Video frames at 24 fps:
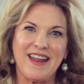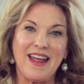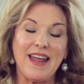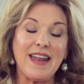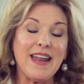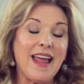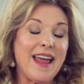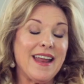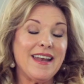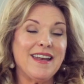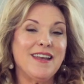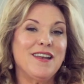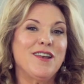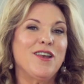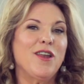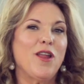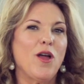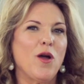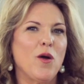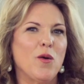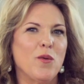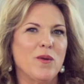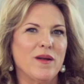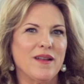I, I didn't
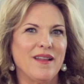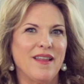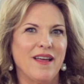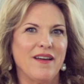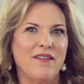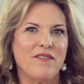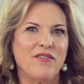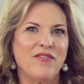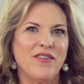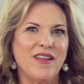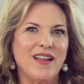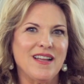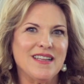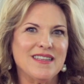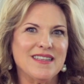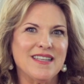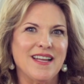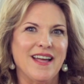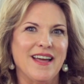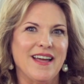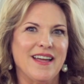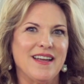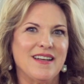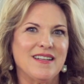know what that felt
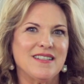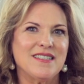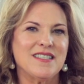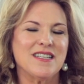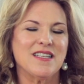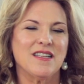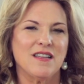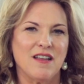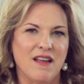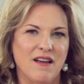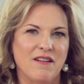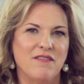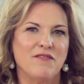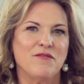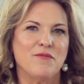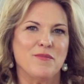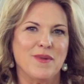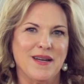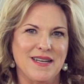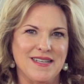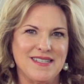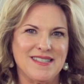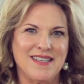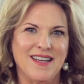like to love
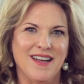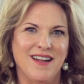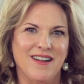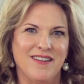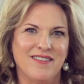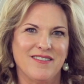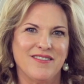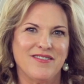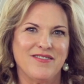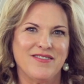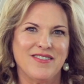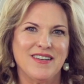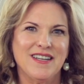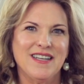myself.